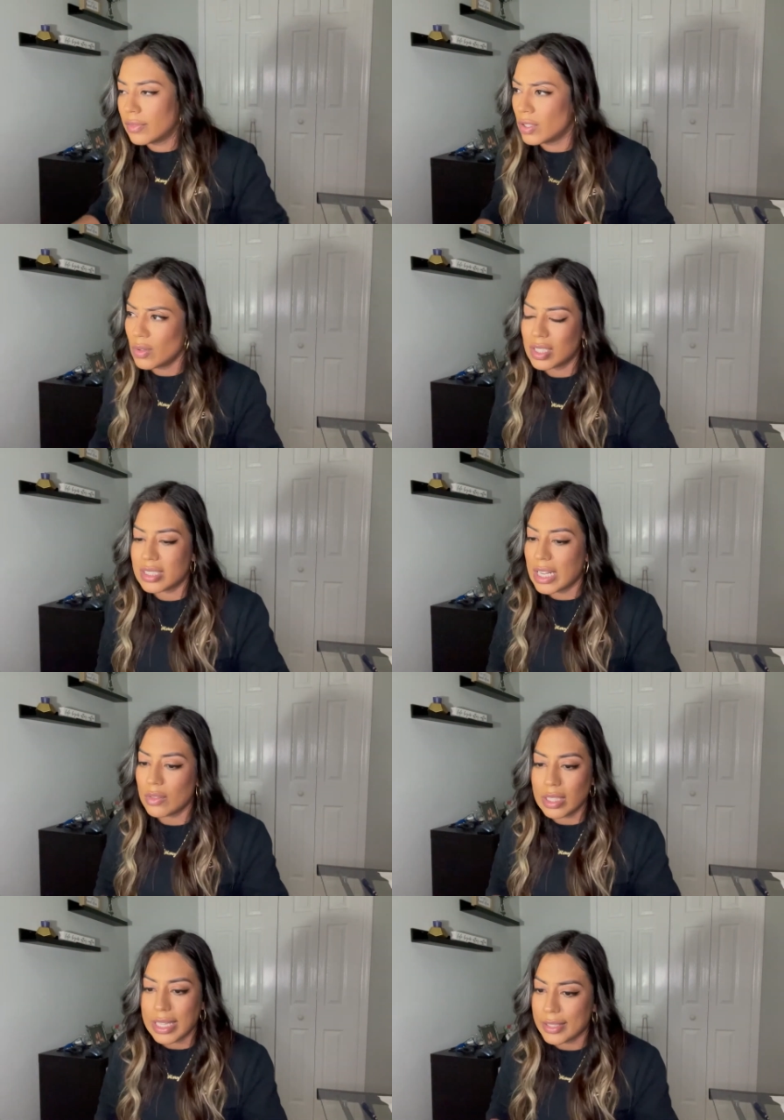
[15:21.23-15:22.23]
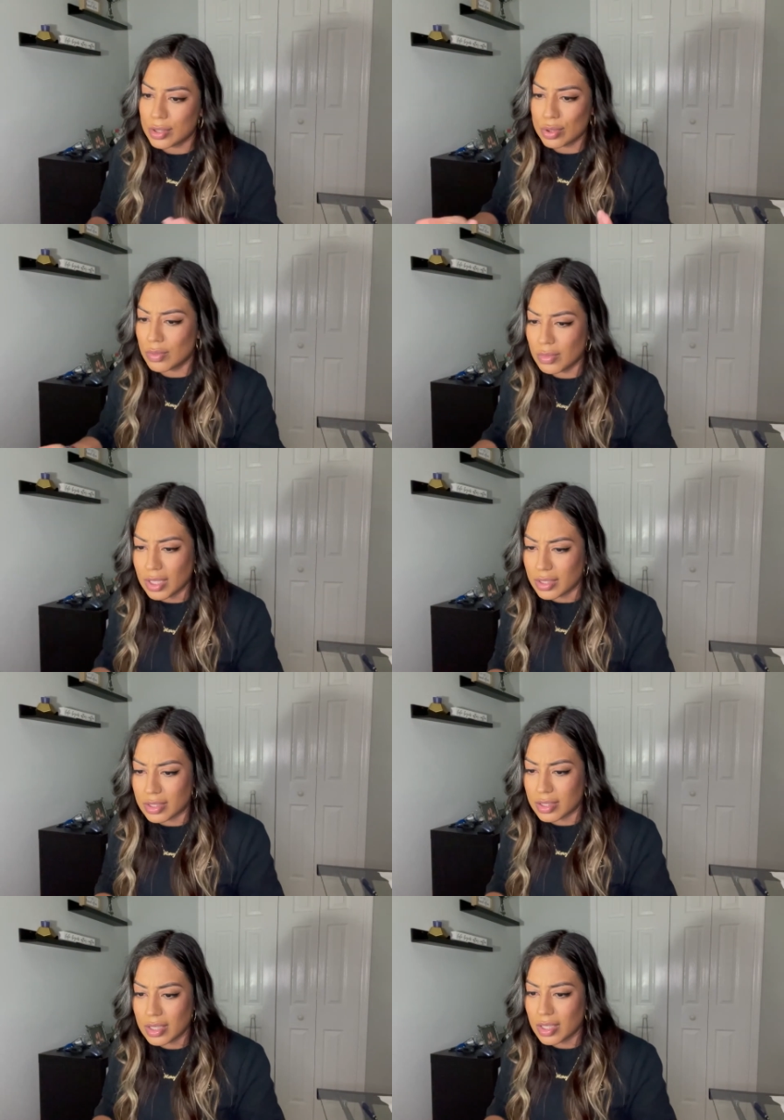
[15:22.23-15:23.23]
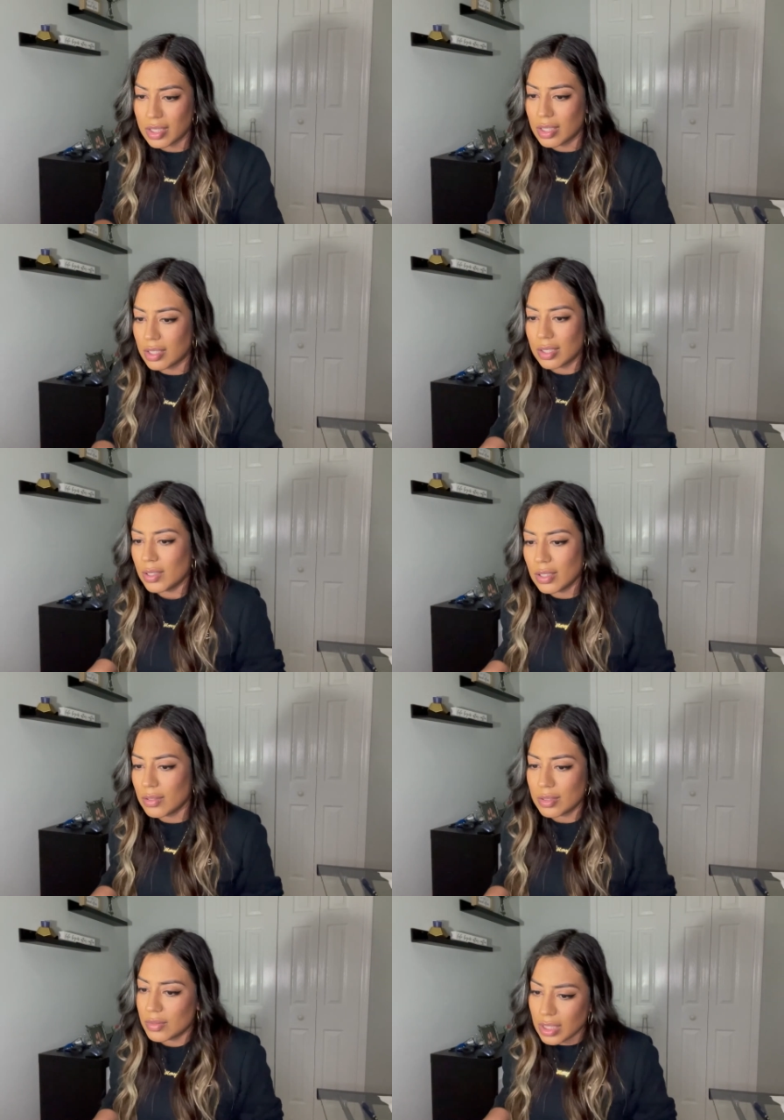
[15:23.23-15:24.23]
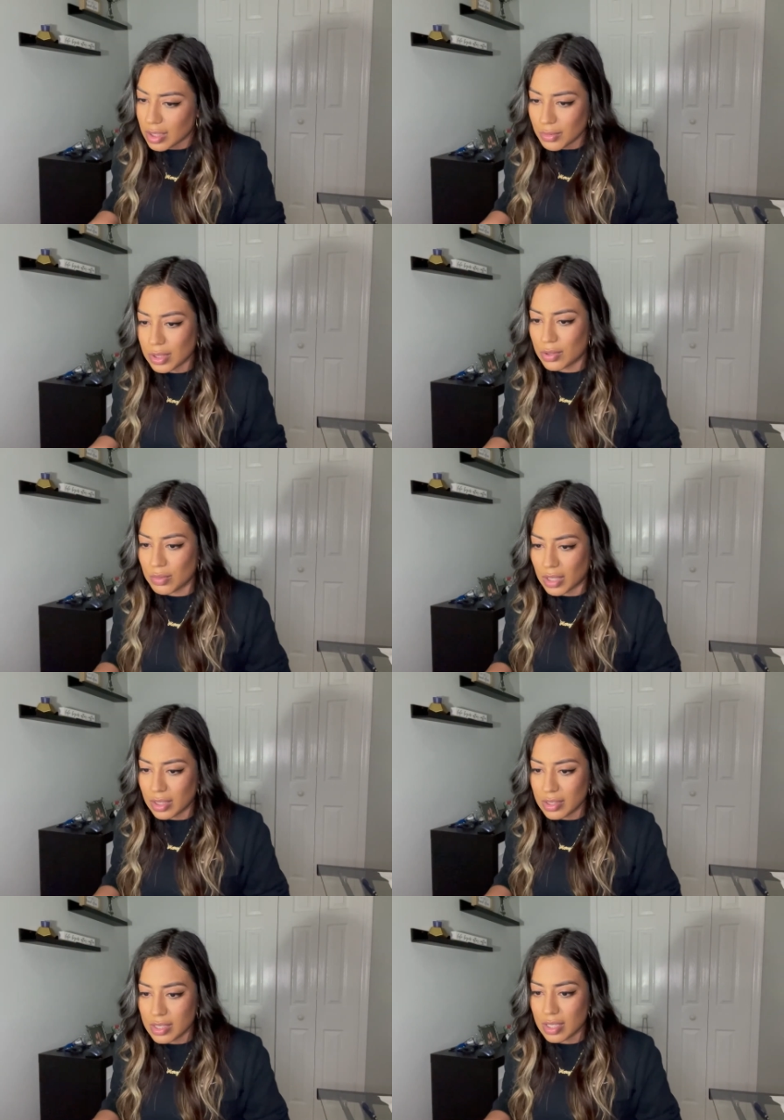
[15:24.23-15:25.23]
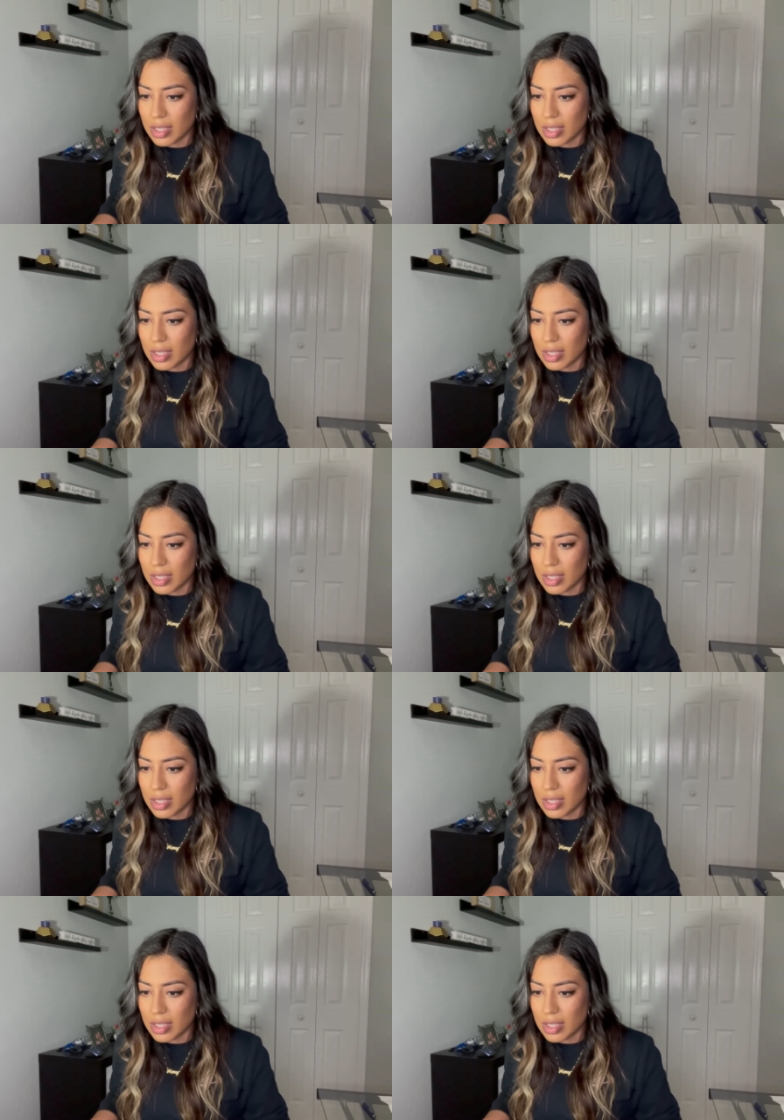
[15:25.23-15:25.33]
No, because that only lasts two months. You ain't gonna do nothing in two months.